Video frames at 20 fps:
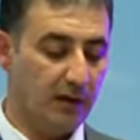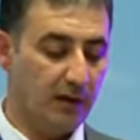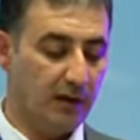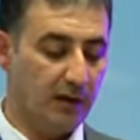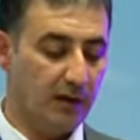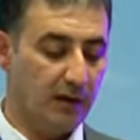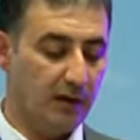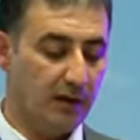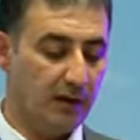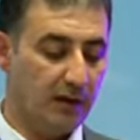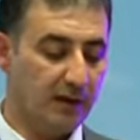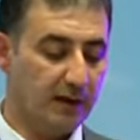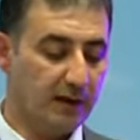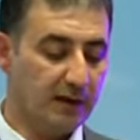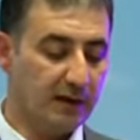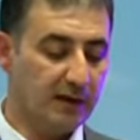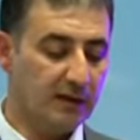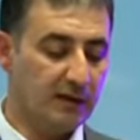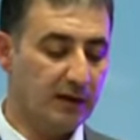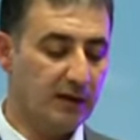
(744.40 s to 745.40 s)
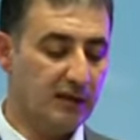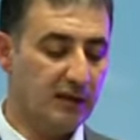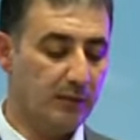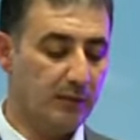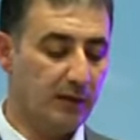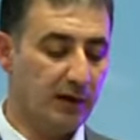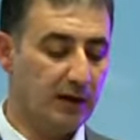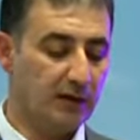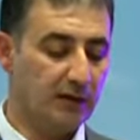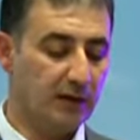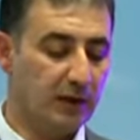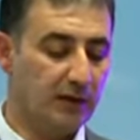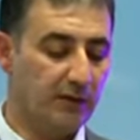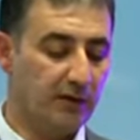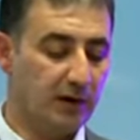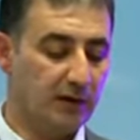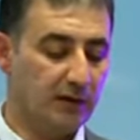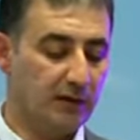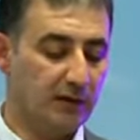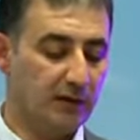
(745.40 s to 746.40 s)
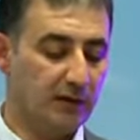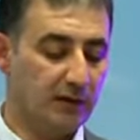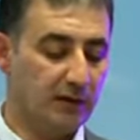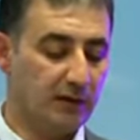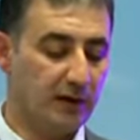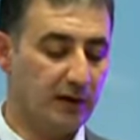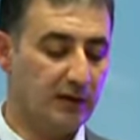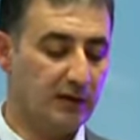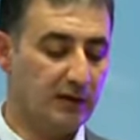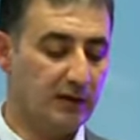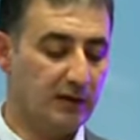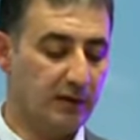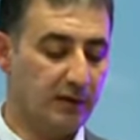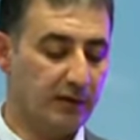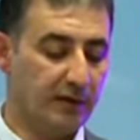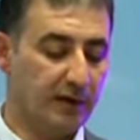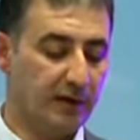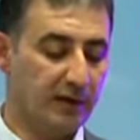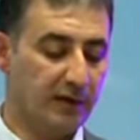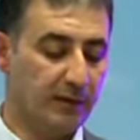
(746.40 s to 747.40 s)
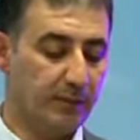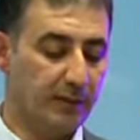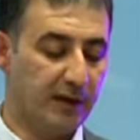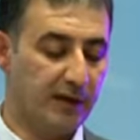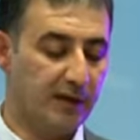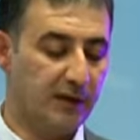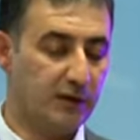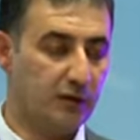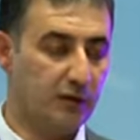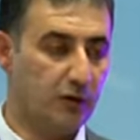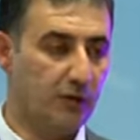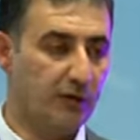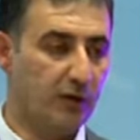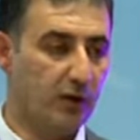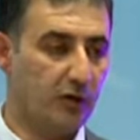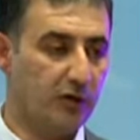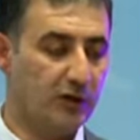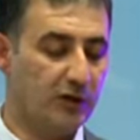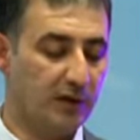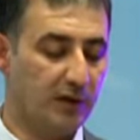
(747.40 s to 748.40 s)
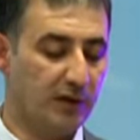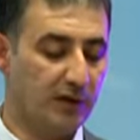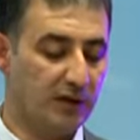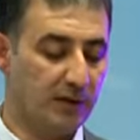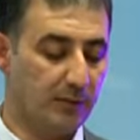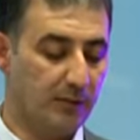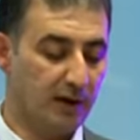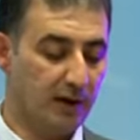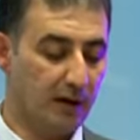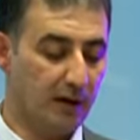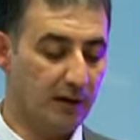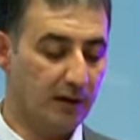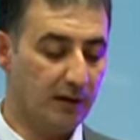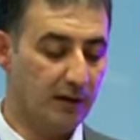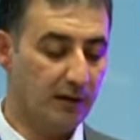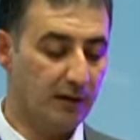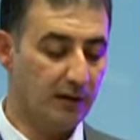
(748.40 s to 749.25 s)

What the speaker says: Increase in supply delivered is 30% of the original supply,